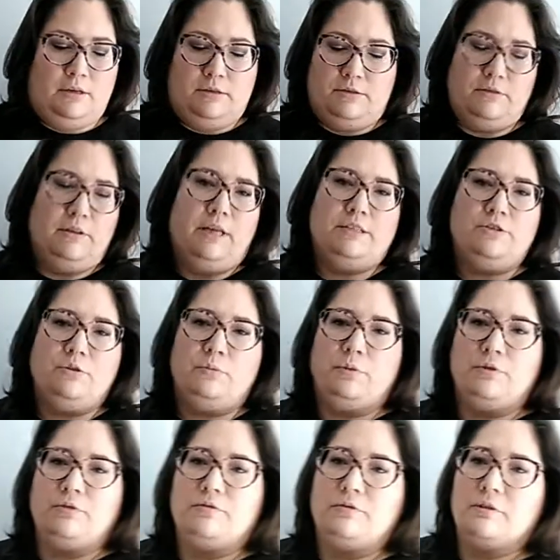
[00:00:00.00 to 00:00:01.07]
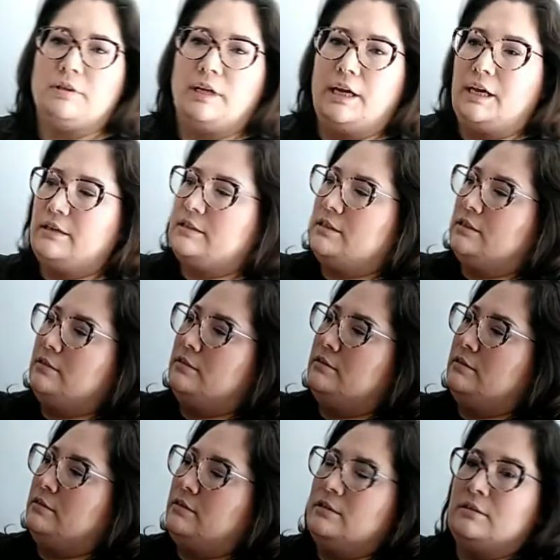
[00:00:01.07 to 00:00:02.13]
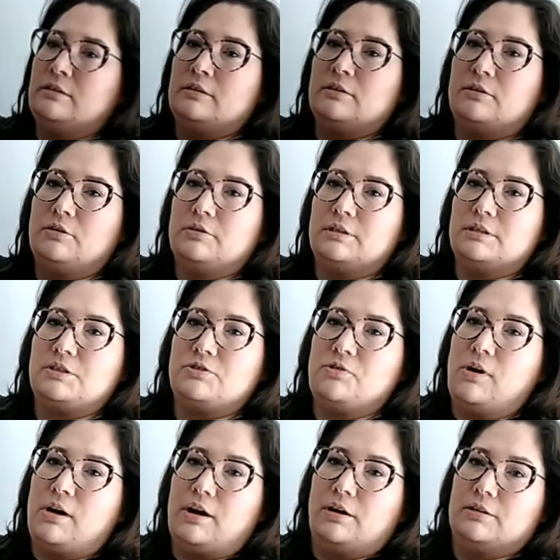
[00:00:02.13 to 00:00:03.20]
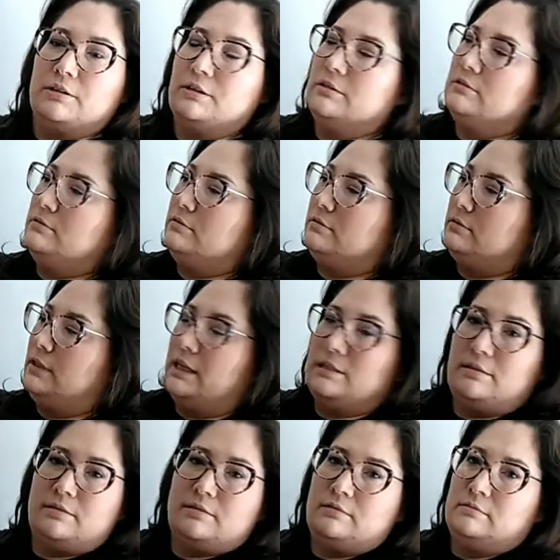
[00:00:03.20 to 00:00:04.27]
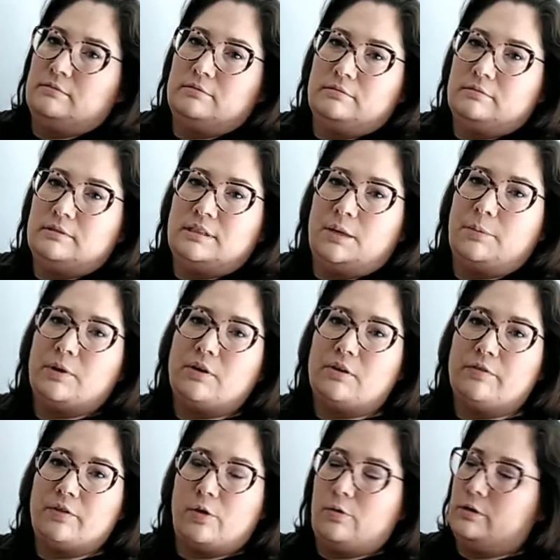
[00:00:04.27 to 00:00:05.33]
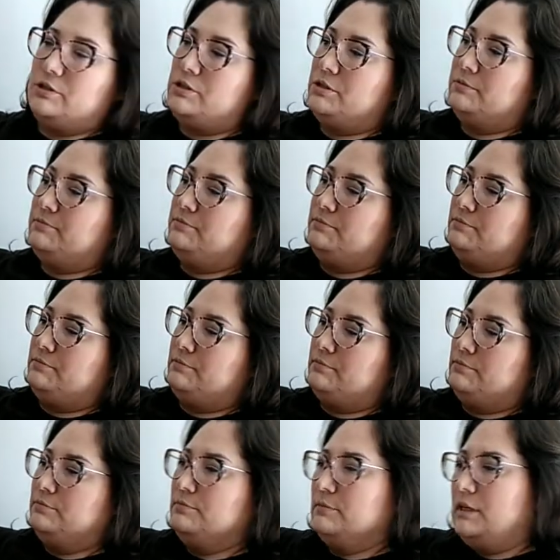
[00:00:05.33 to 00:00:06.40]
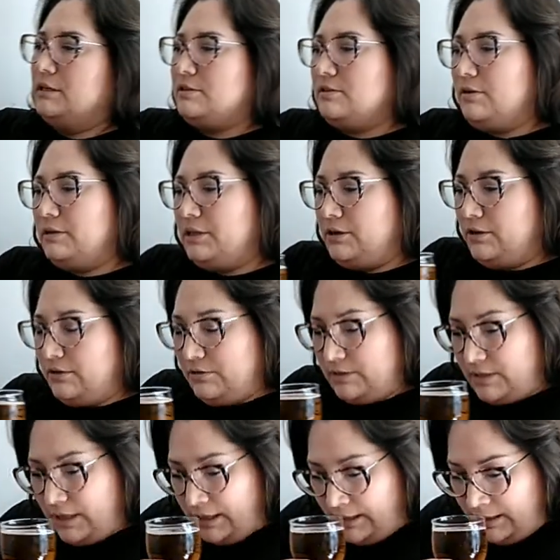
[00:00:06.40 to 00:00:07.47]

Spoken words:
So that's your beautiful light golden straw color. That's typical of a Kolsch. So on the nose,